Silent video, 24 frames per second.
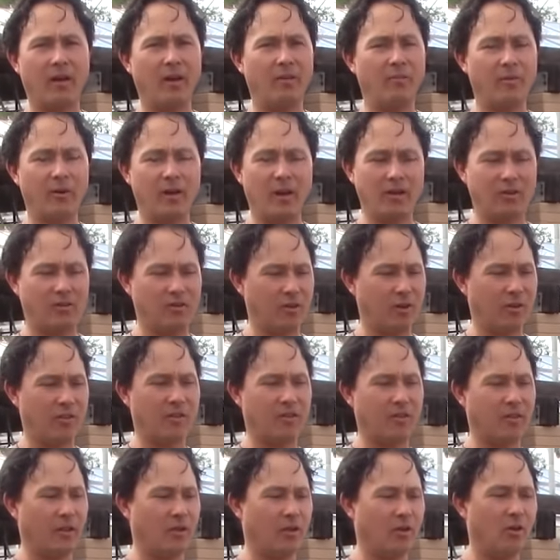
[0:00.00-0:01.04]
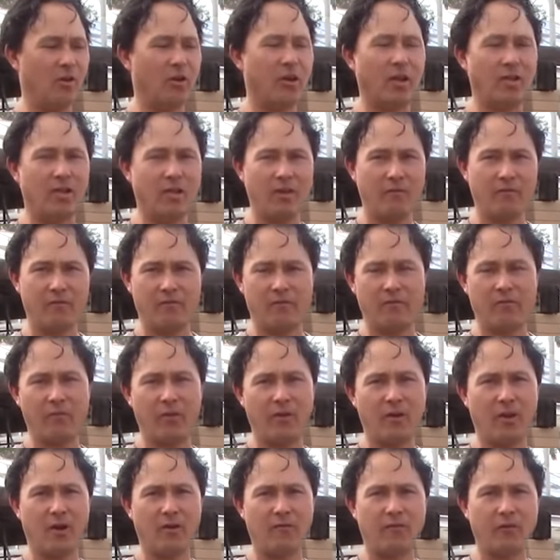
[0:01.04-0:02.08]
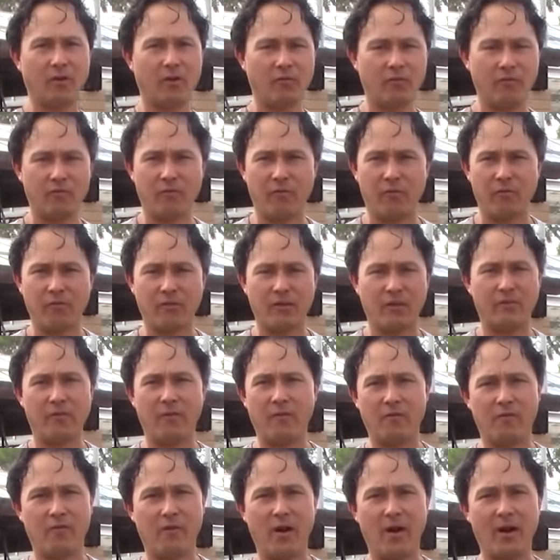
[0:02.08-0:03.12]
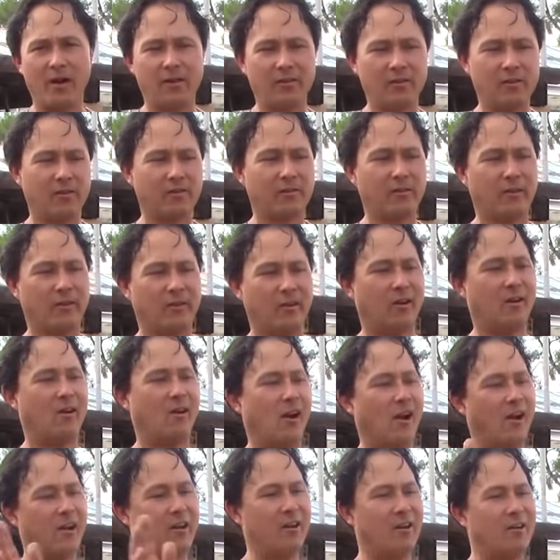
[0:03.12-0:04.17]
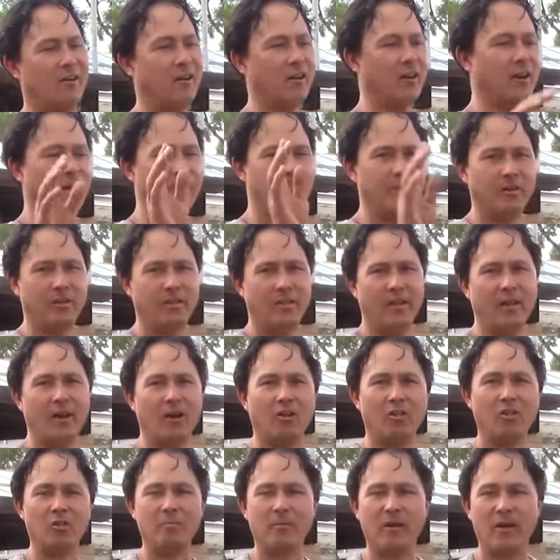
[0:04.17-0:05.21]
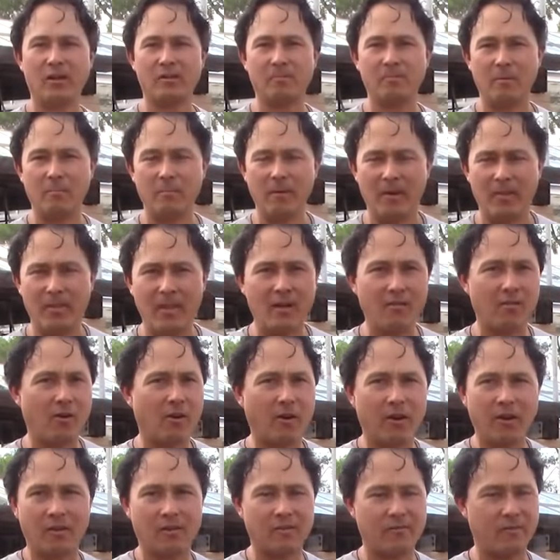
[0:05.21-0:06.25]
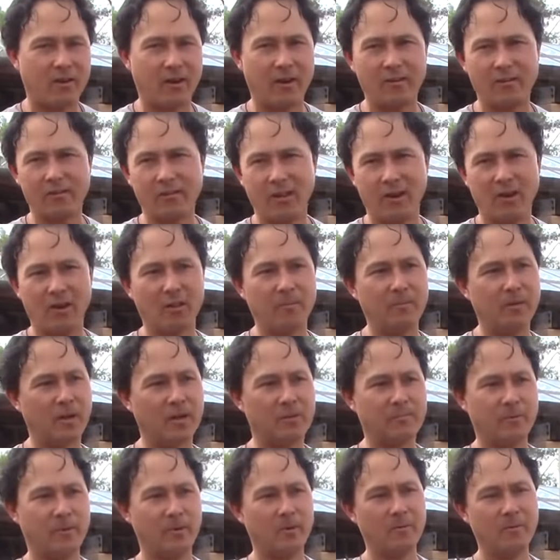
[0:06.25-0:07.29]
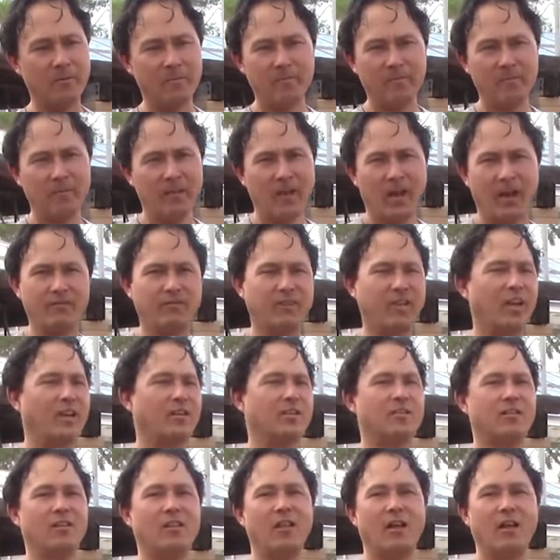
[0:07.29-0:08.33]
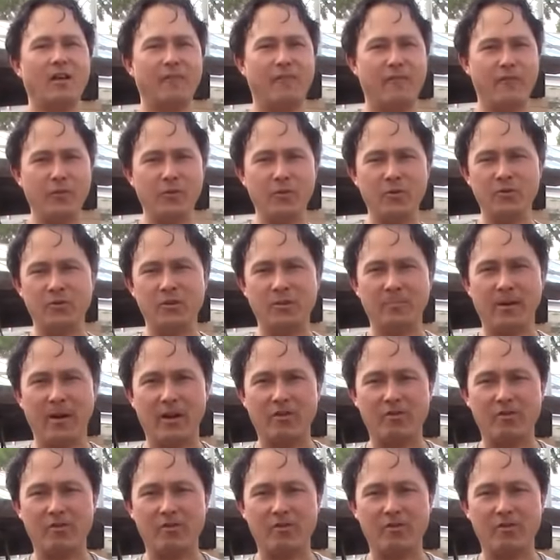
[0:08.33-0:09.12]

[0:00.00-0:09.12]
when I saw that, like, okay, they offer different varieties, I was like, all right. I've been to the Heirloom Expo, man. They have all kinds of varieties at the Heirloom Expo. I've tasted a lot of foods in my